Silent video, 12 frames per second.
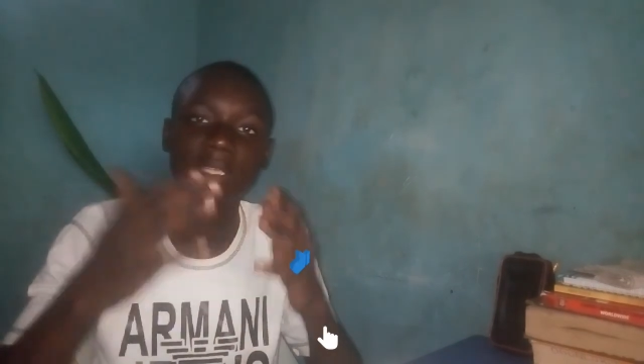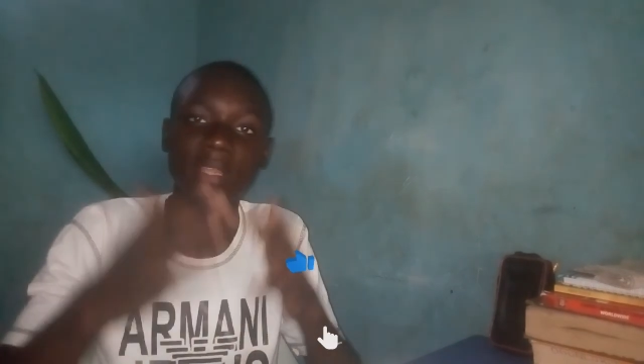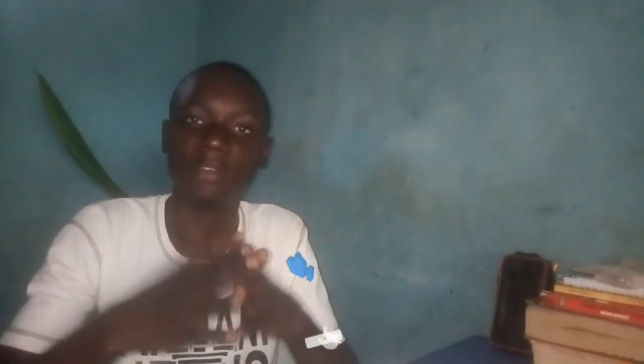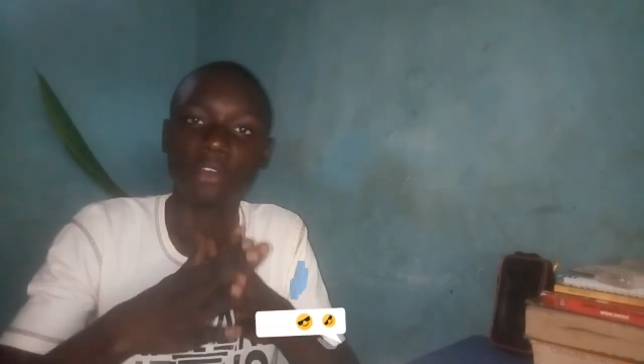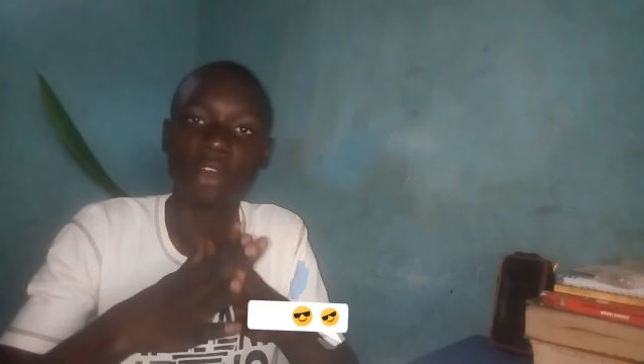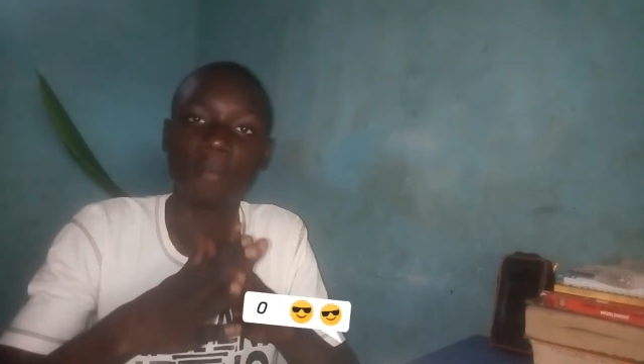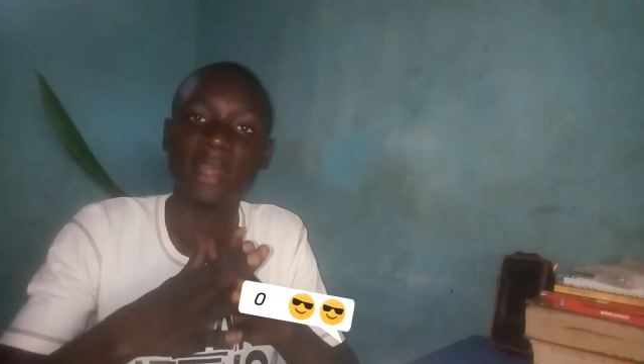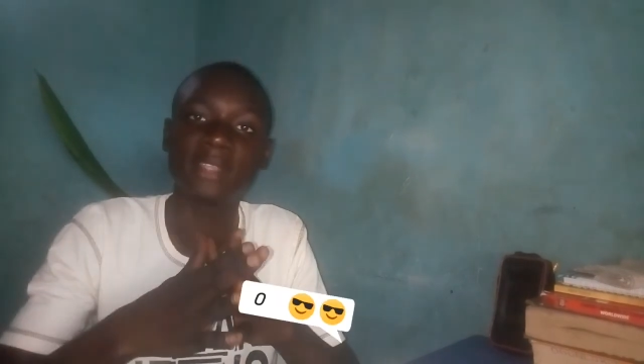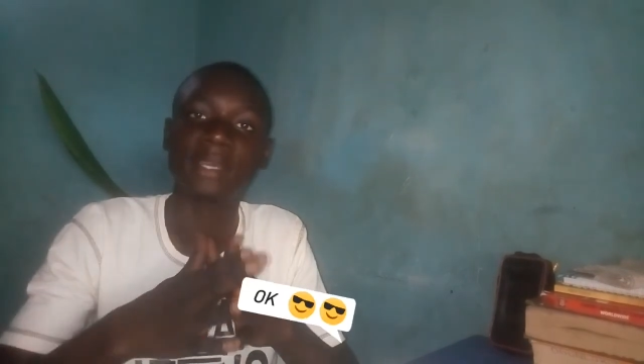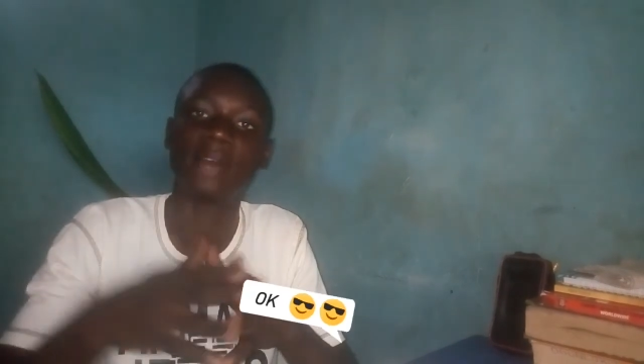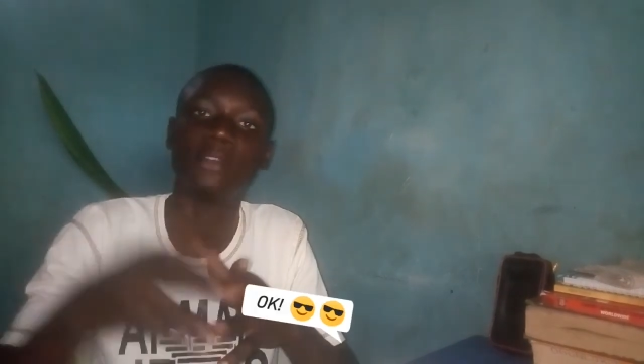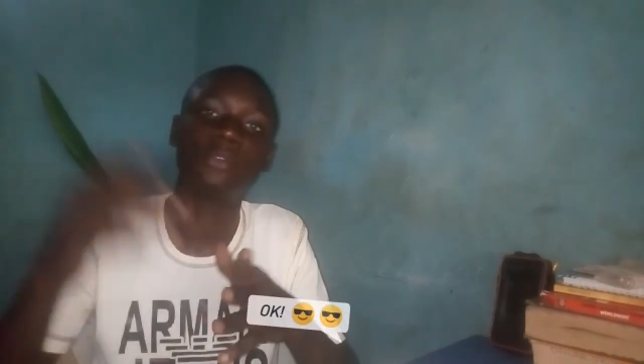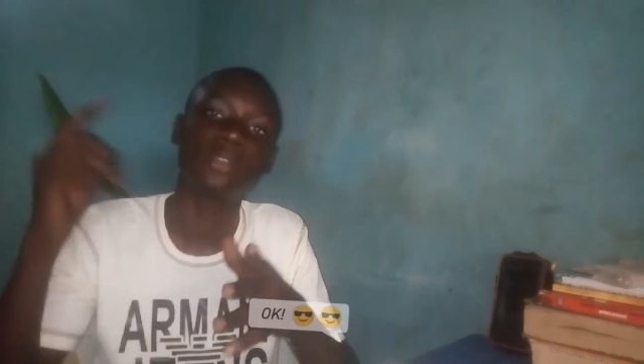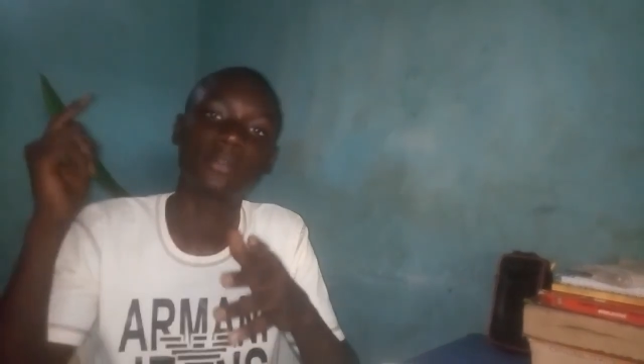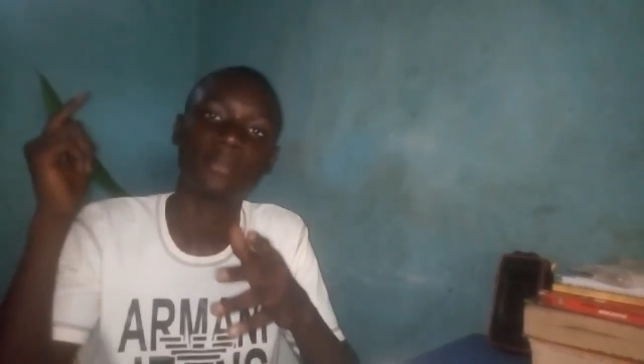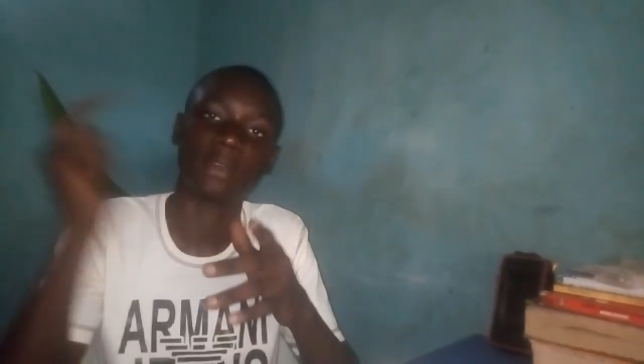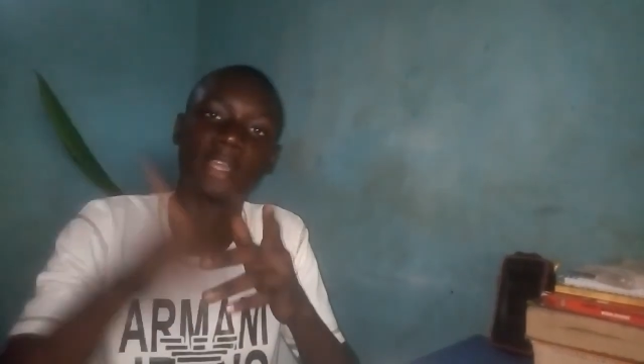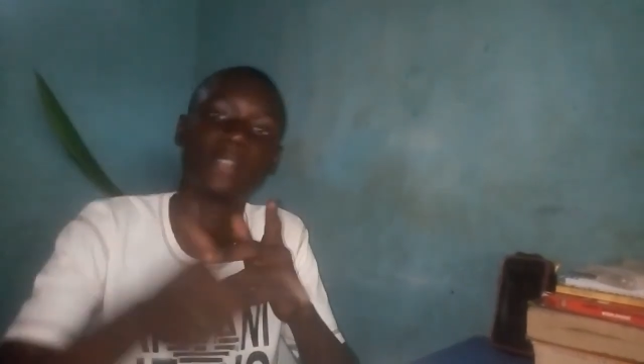leave a comment, and
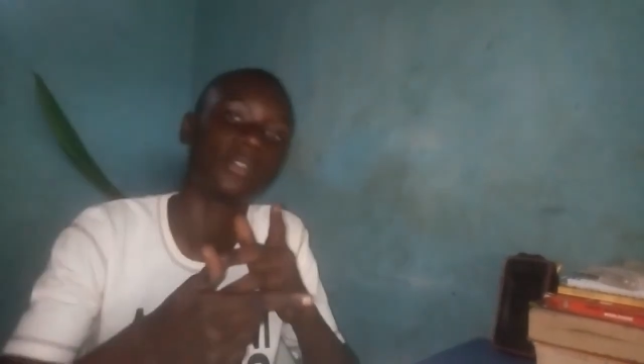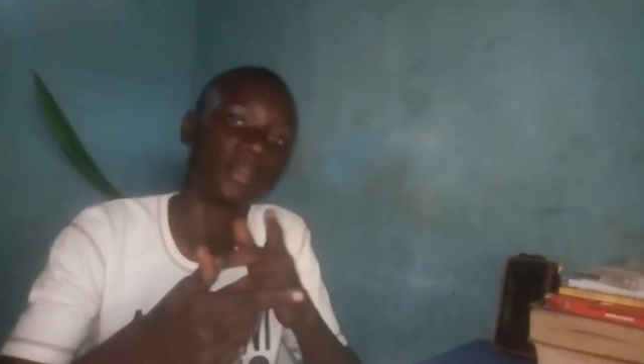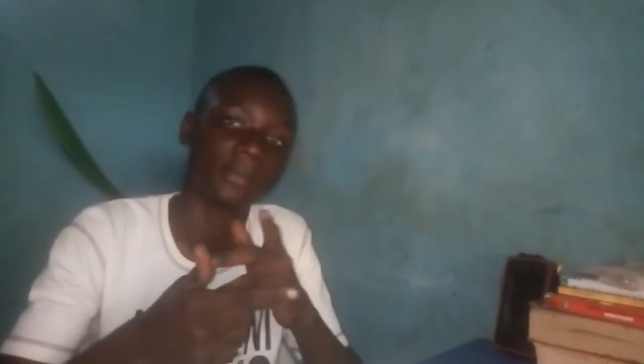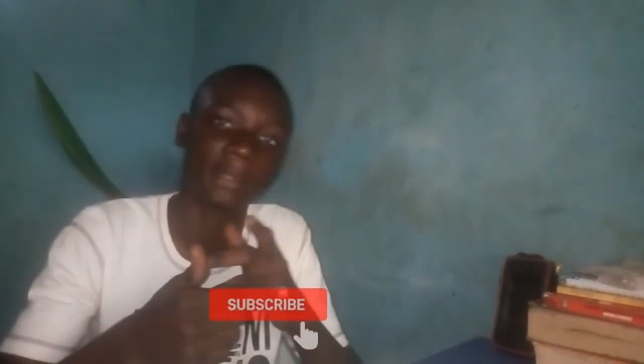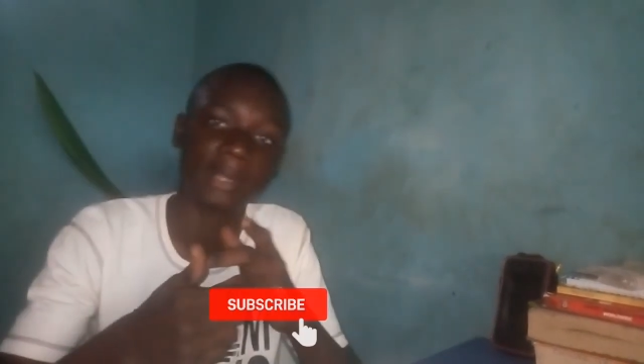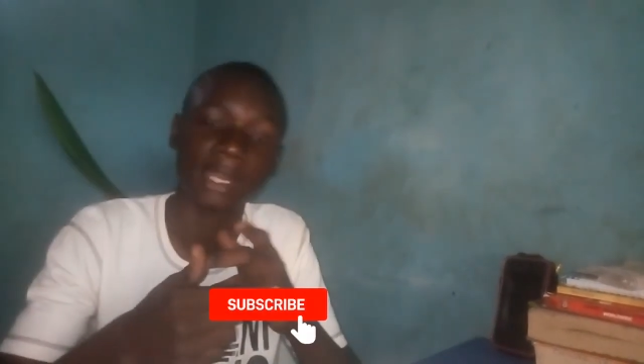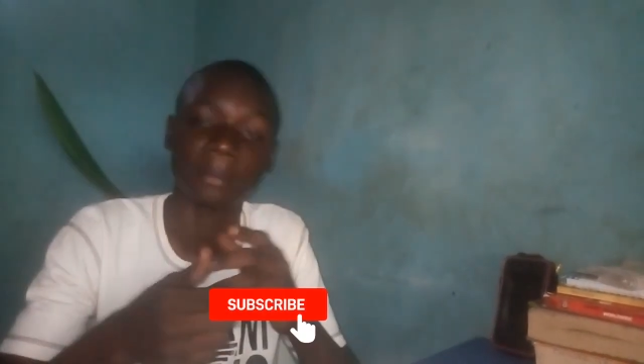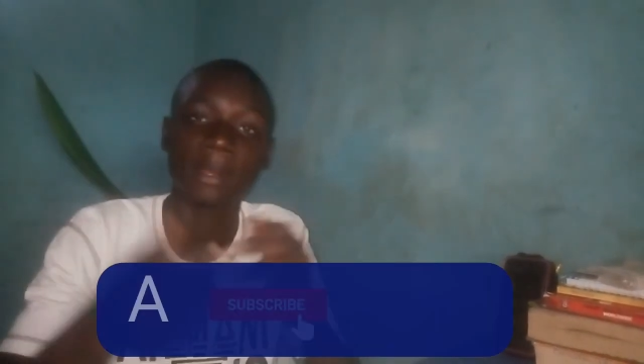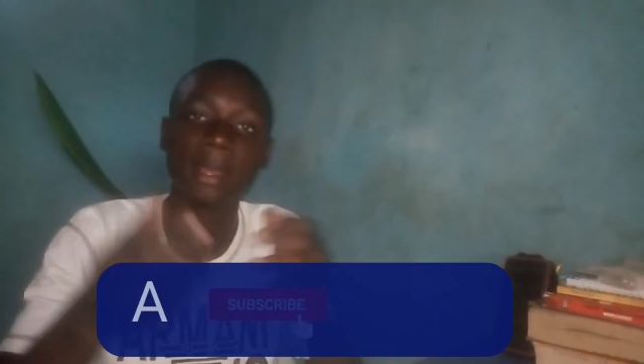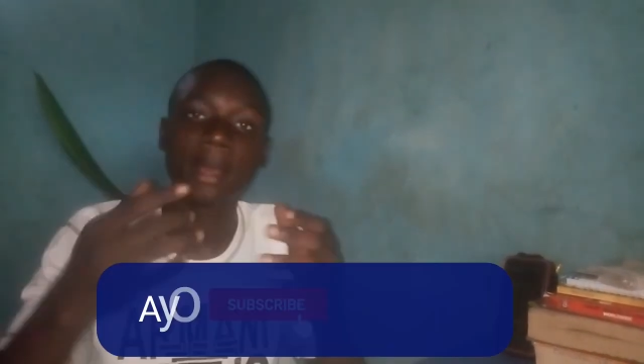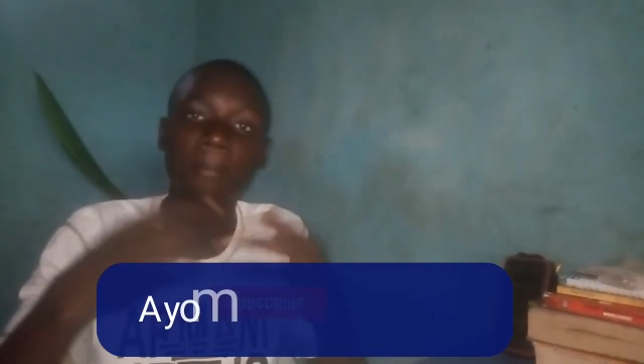don't forget to subscribe.